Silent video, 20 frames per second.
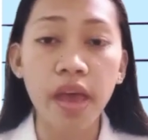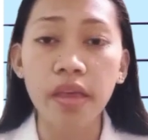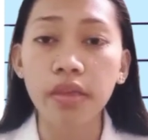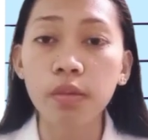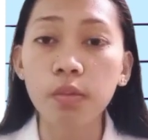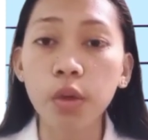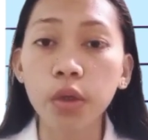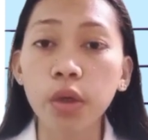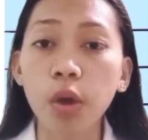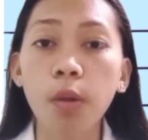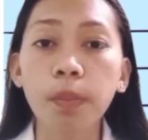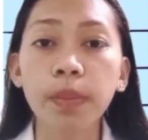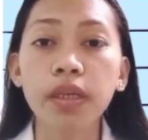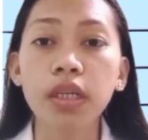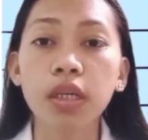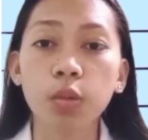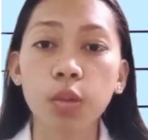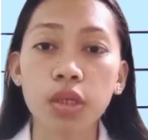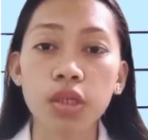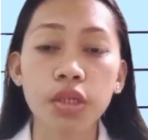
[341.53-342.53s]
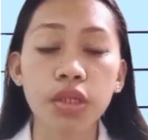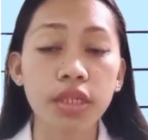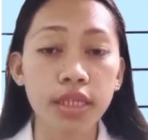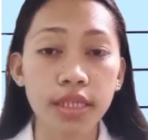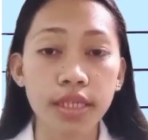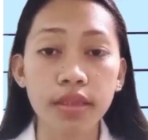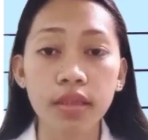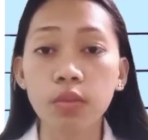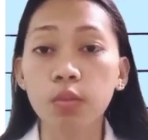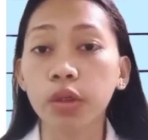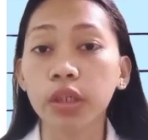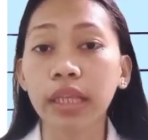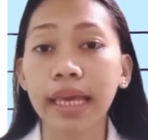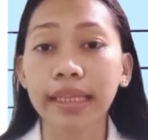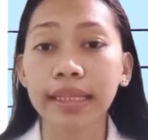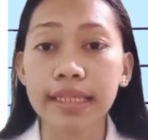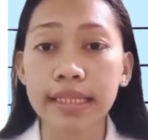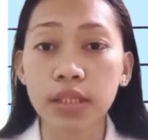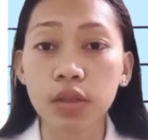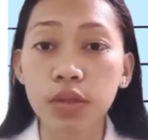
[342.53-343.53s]
The more open a question is, the more
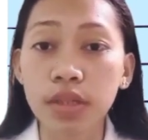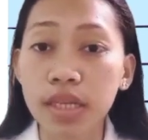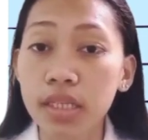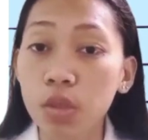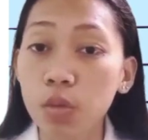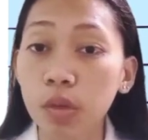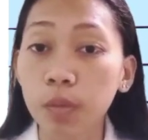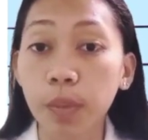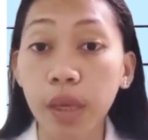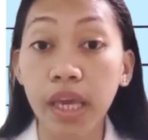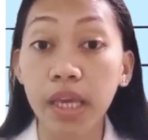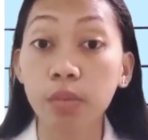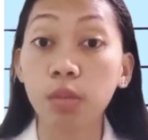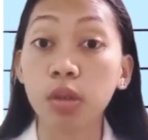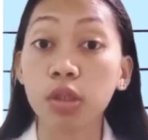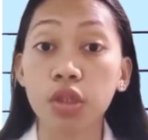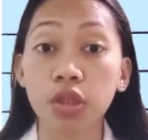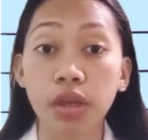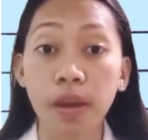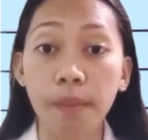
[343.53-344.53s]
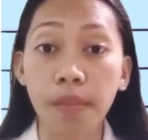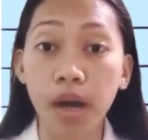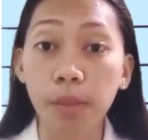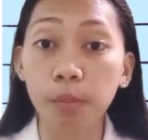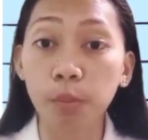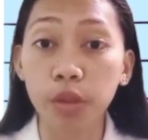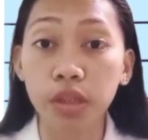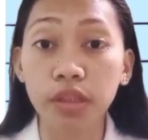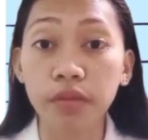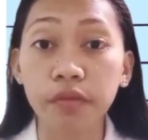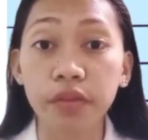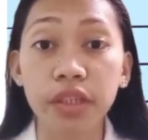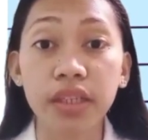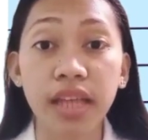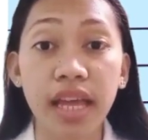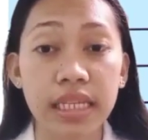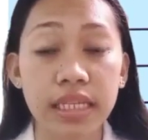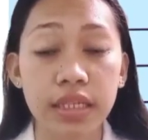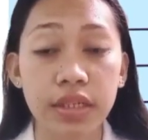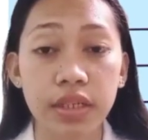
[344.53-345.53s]
likely students will be able to come up with different
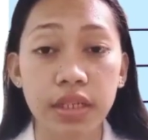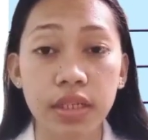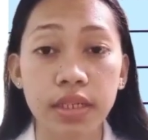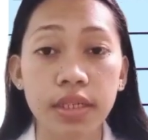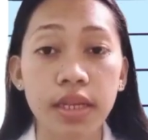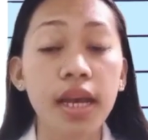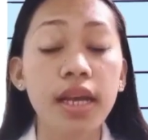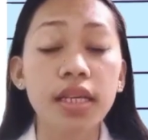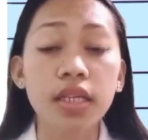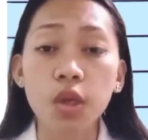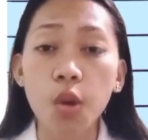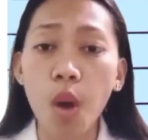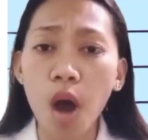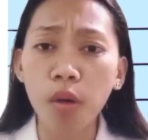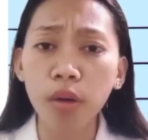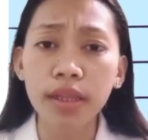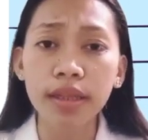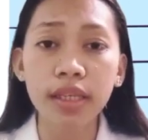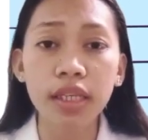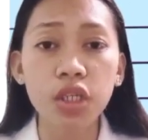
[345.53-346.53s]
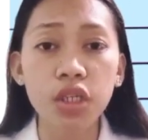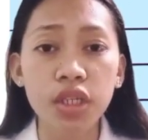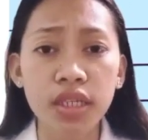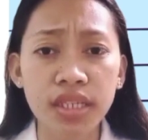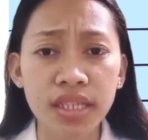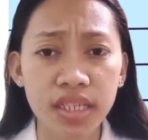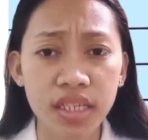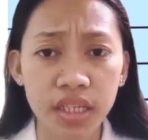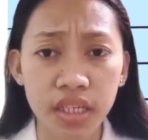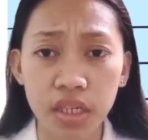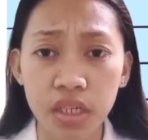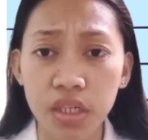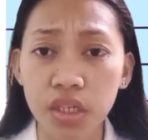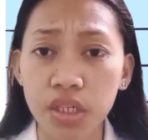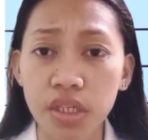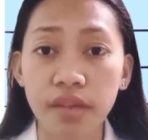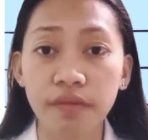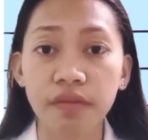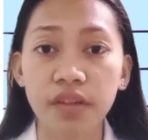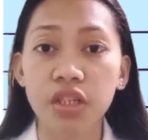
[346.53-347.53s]
answers. So how can teachers
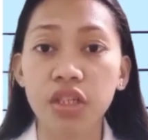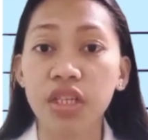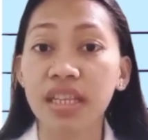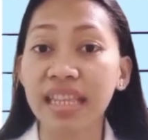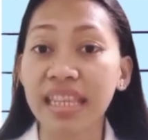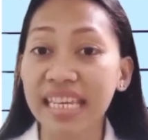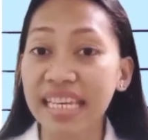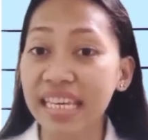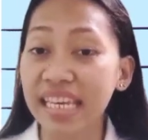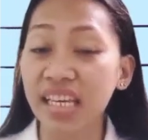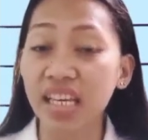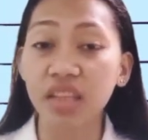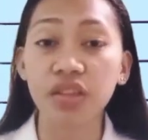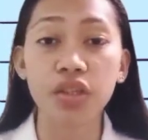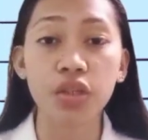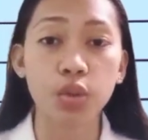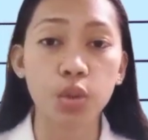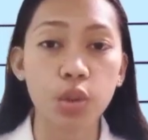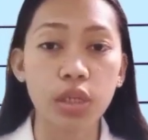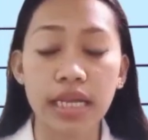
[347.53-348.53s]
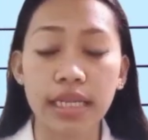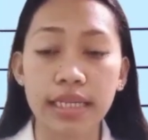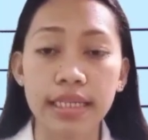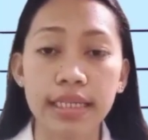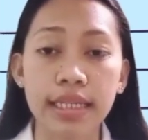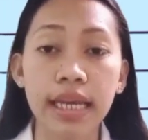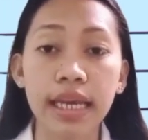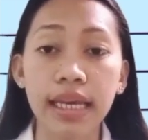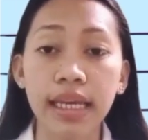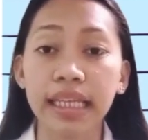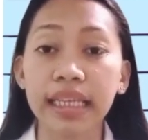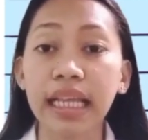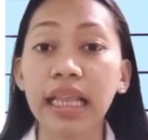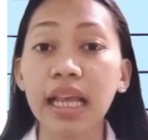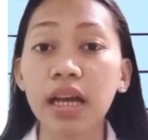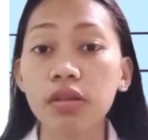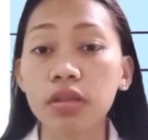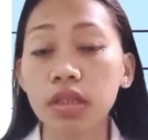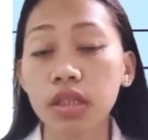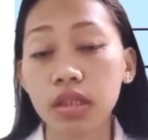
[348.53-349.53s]
encourage divergent thinking in their students? It
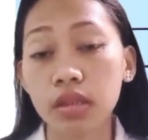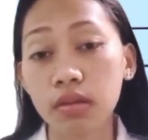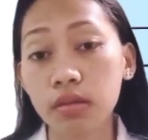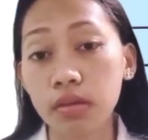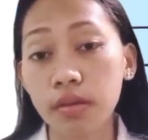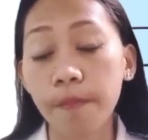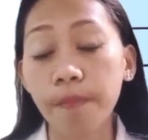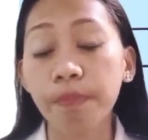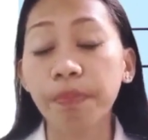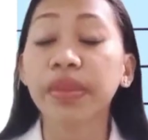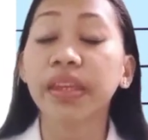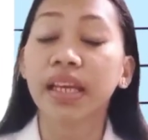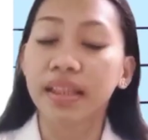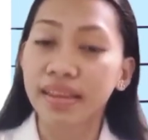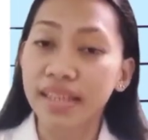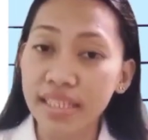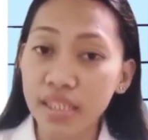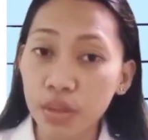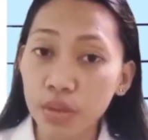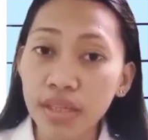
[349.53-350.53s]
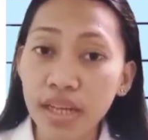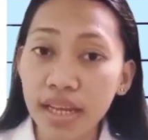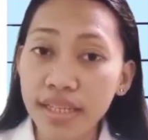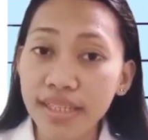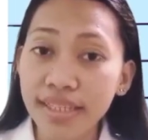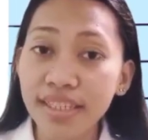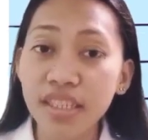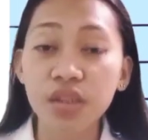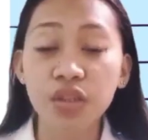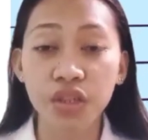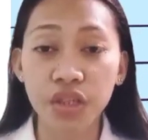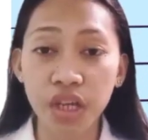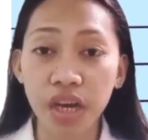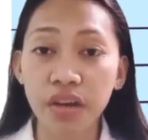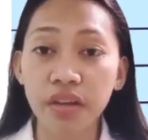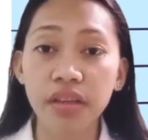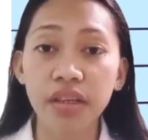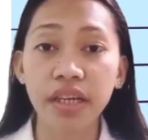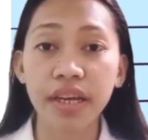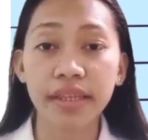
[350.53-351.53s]
allows the students to
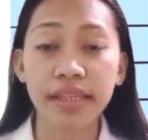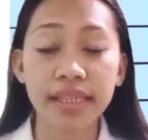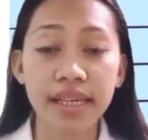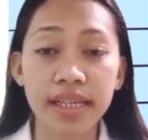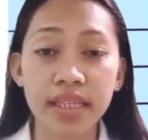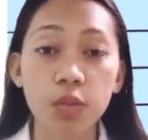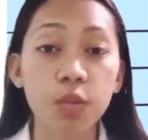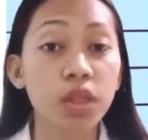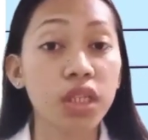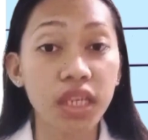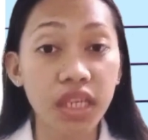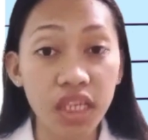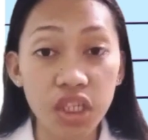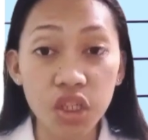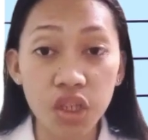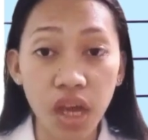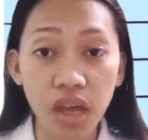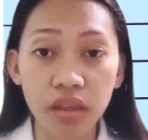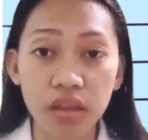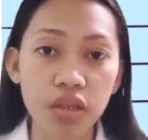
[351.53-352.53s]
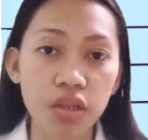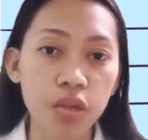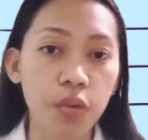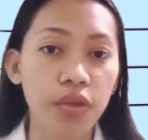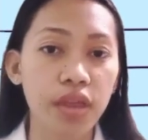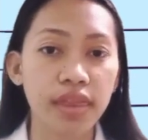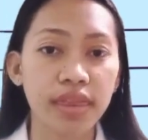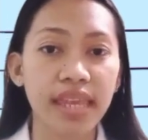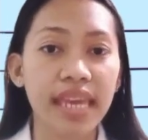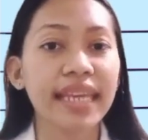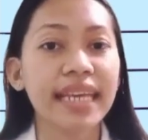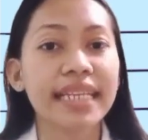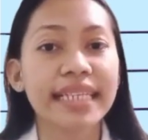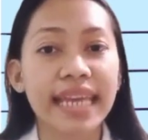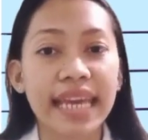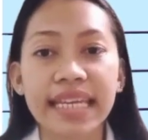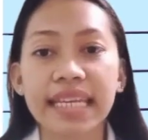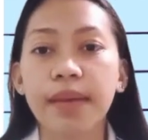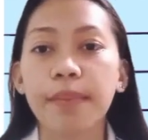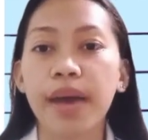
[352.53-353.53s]
share their ideas with each other so that they can
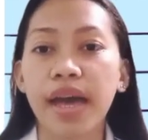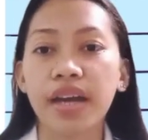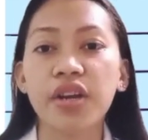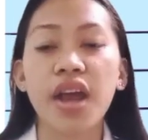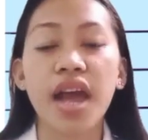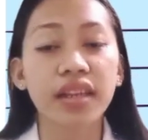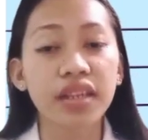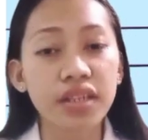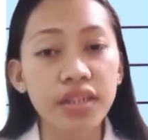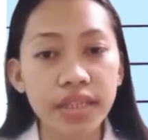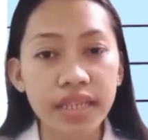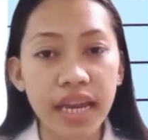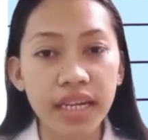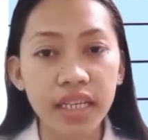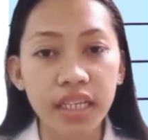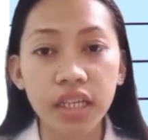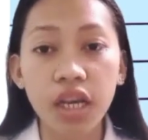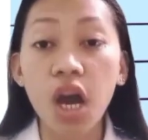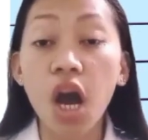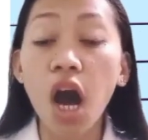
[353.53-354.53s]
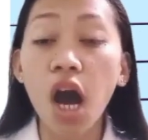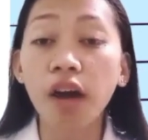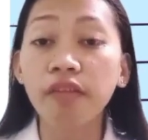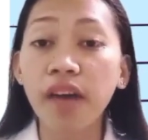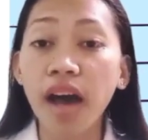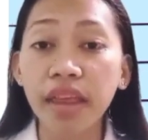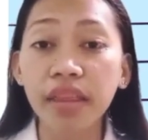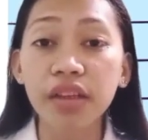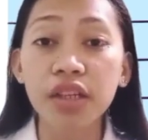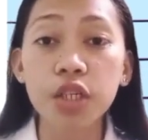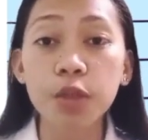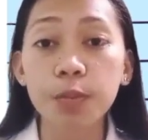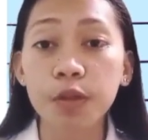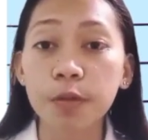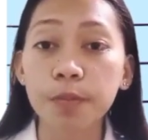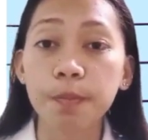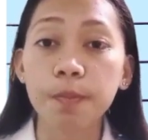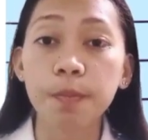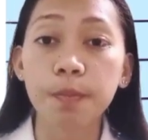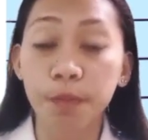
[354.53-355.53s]
gain a better understanding of others'
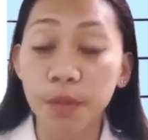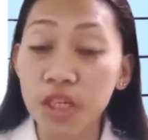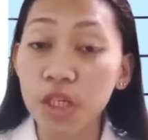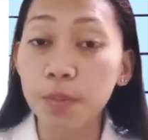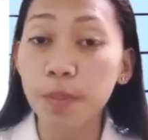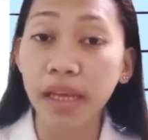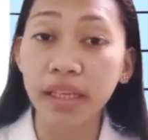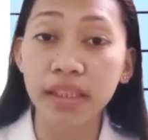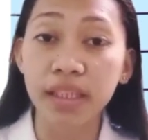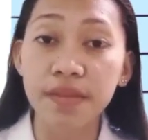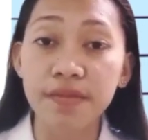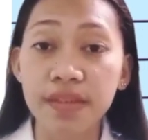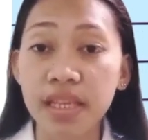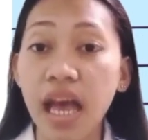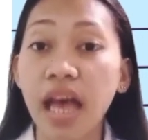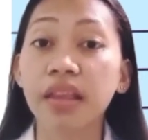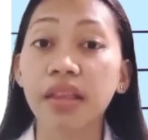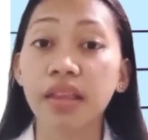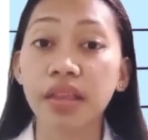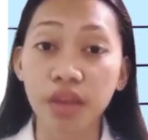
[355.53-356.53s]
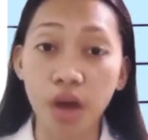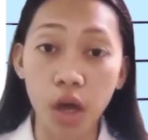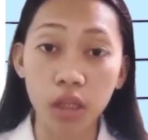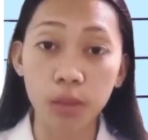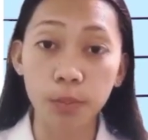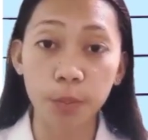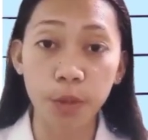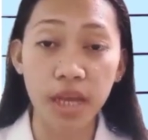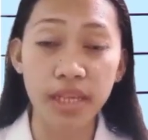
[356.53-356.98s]
perspectives and thought